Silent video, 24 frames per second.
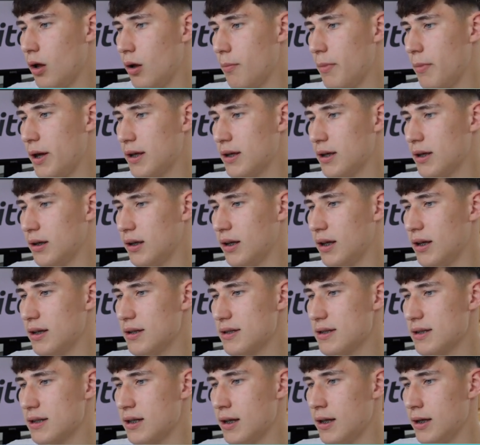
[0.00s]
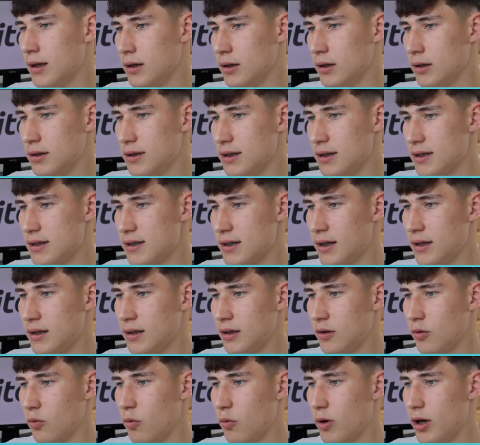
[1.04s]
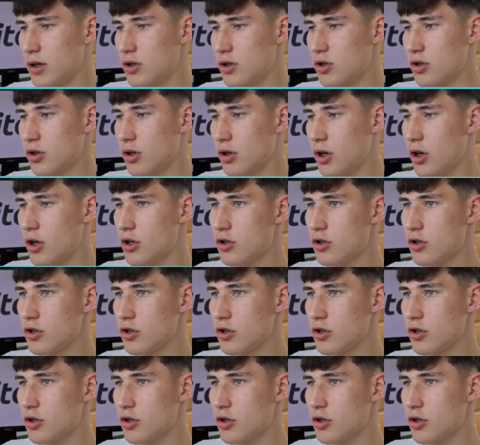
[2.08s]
making it a descending wedge.